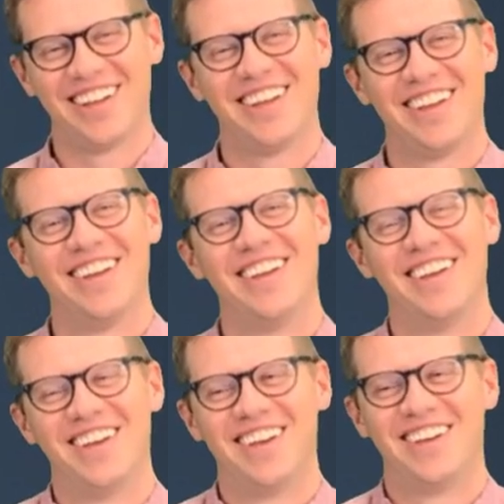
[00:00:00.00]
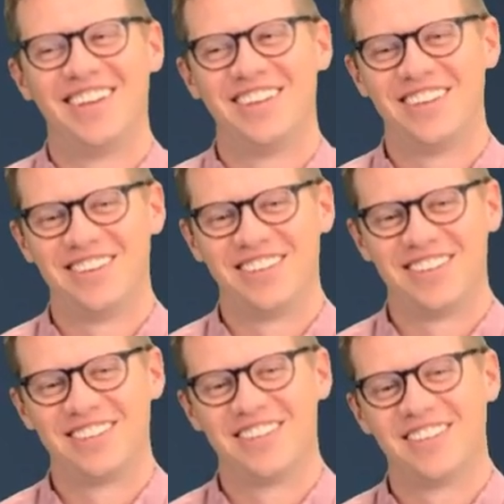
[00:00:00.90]

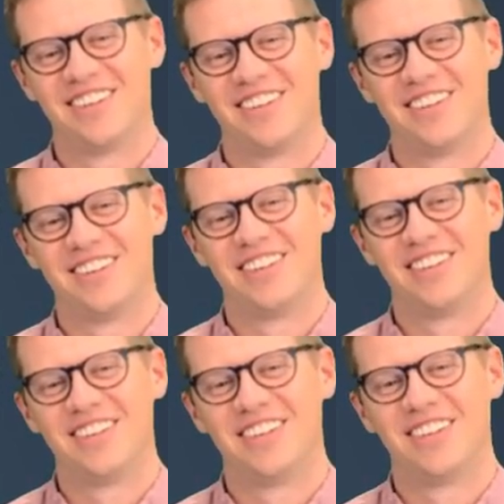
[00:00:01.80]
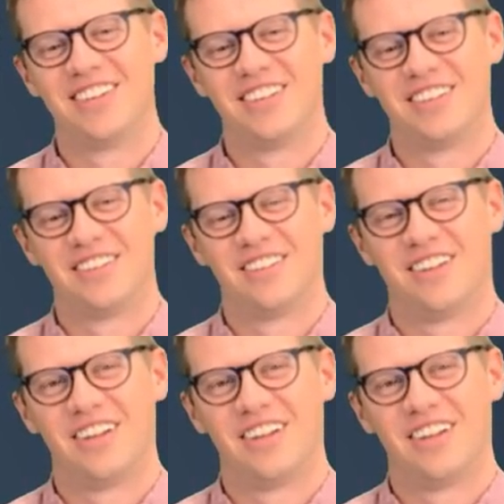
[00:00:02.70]
No words are spoken by the person on screen.